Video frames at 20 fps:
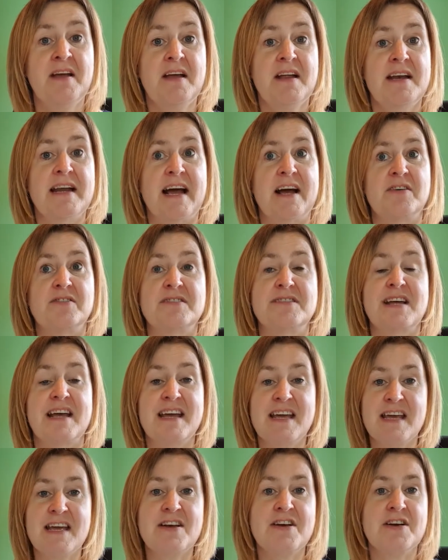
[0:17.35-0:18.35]
Now,
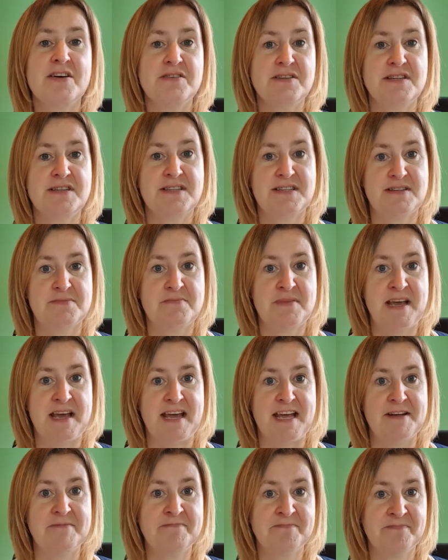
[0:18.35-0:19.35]
taking notice to
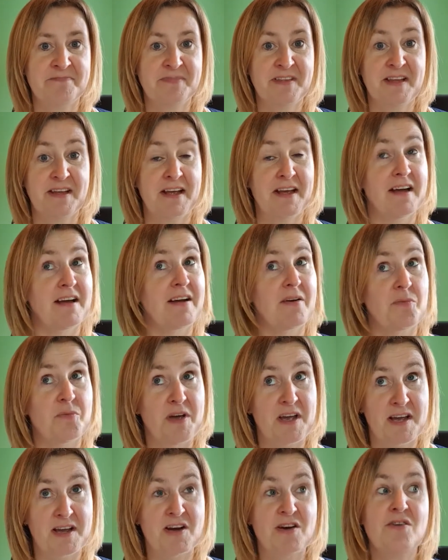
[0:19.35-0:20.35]
me, we
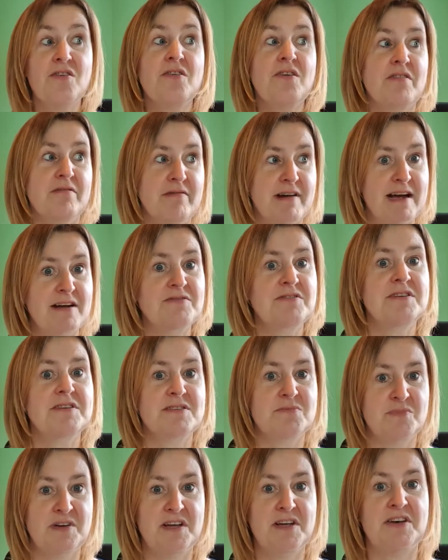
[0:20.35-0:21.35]
can look around us
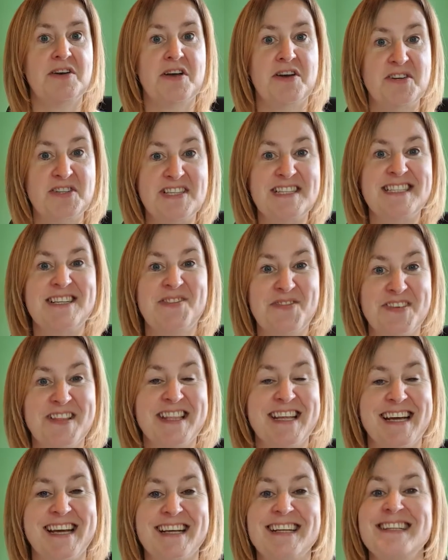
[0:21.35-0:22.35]
and we can notice different
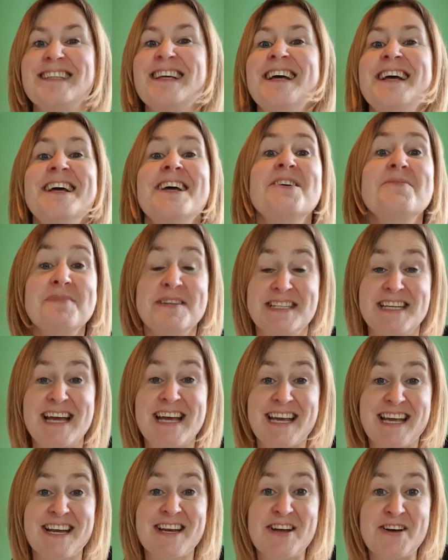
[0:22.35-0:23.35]
things, but
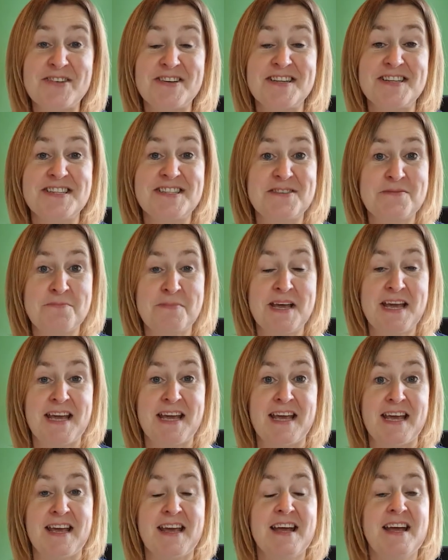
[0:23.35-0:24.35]
taking notice to
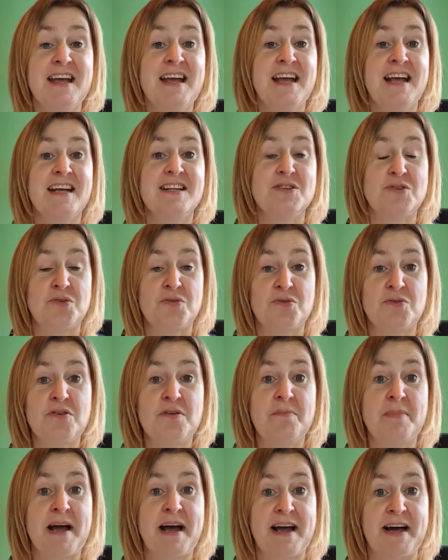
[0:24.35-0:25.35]
me is all
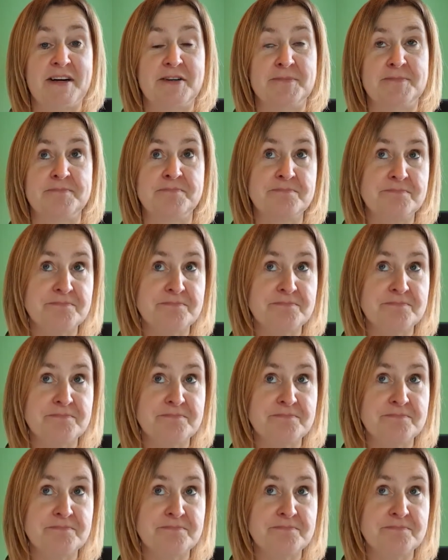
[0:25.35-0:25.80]
about